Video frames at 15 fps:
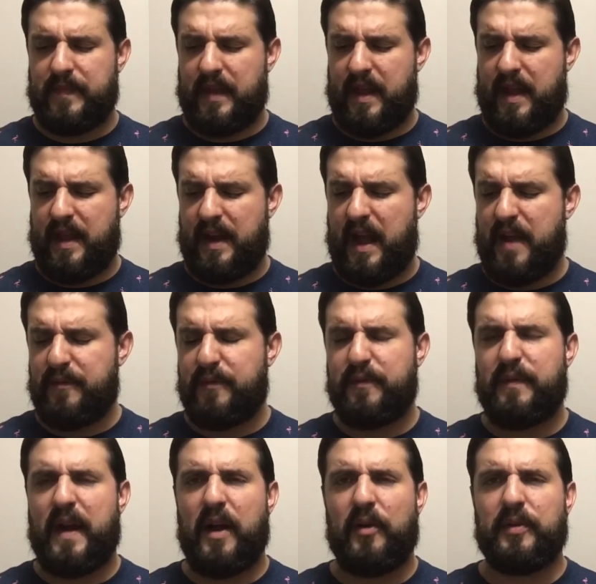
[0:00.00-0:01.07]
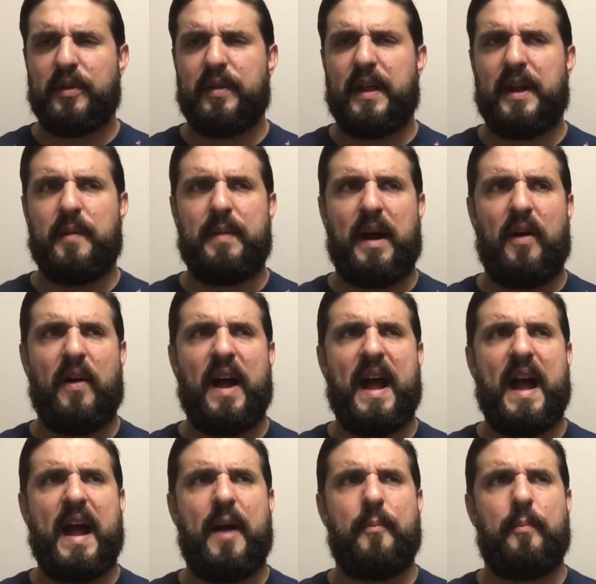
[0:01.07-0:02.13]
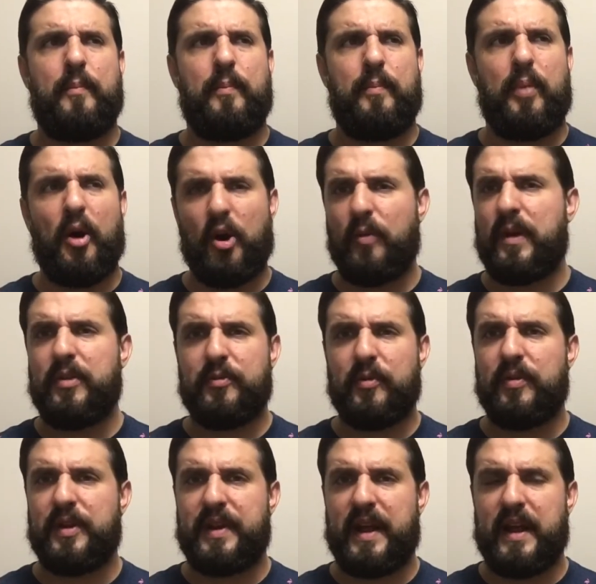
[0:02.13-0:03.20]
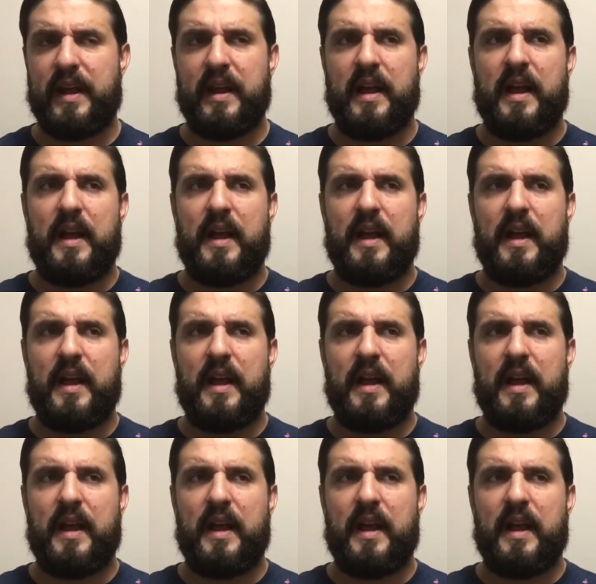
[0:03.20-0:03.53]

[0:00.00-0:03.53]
and I found that about partway through the day,